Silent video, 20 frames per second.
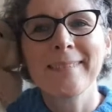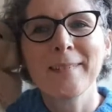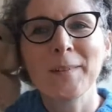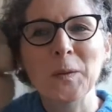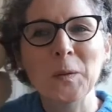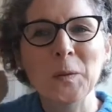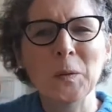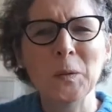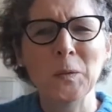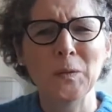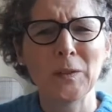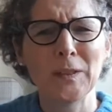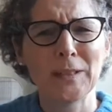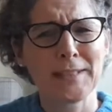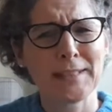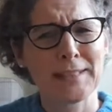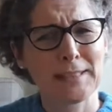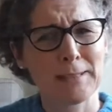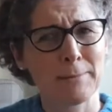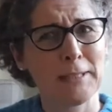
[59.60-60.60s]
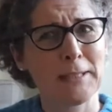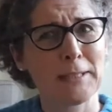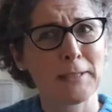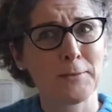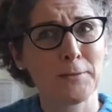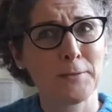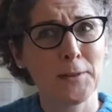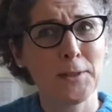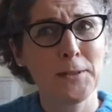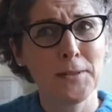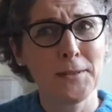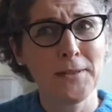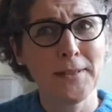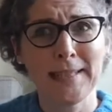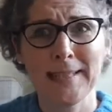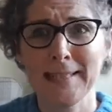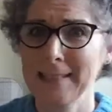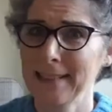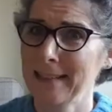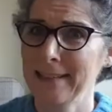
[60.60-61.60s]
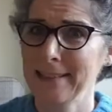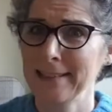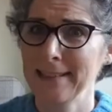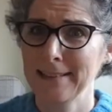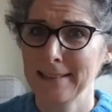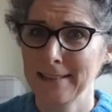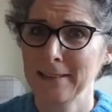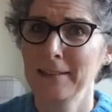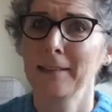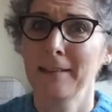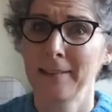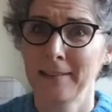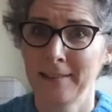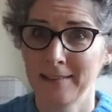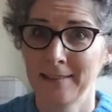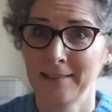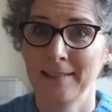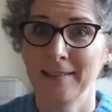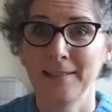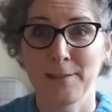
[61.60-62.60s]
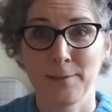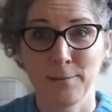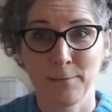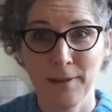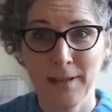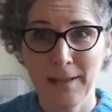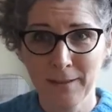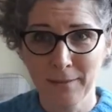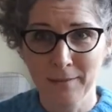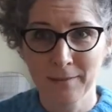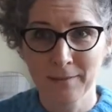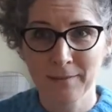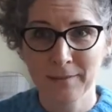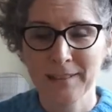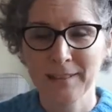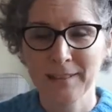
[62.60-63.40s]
Ooh, Rusty's a bit confused. He said it's k as well.